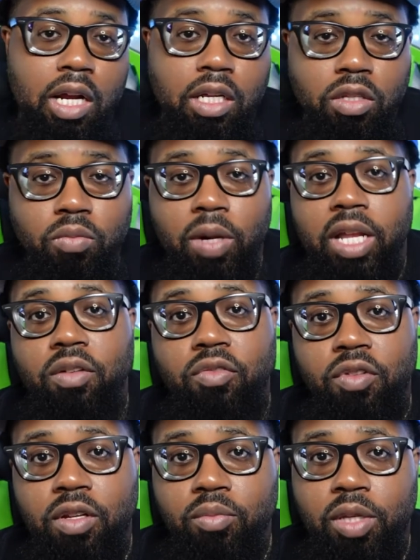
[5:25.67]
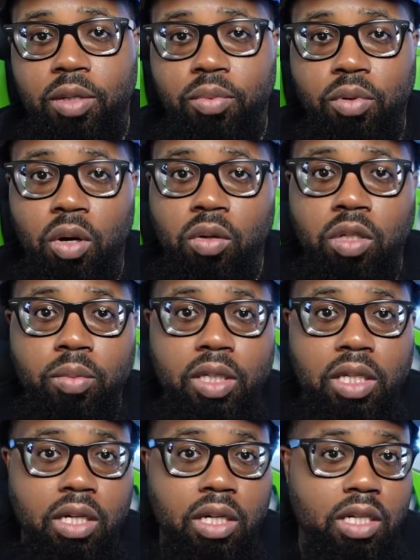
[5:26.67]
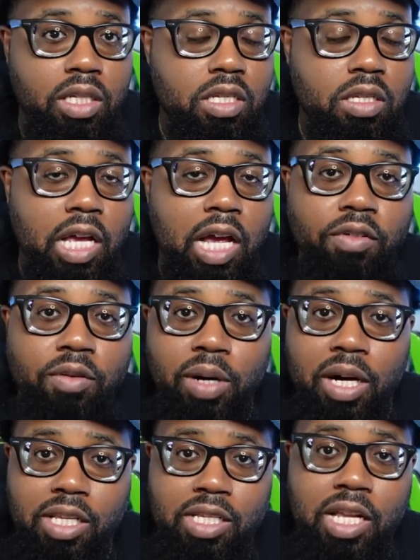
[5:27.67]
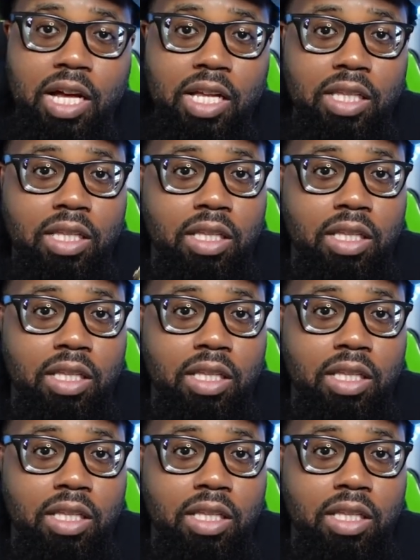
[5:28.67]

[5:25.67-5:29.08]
you might offend people only because everybody's not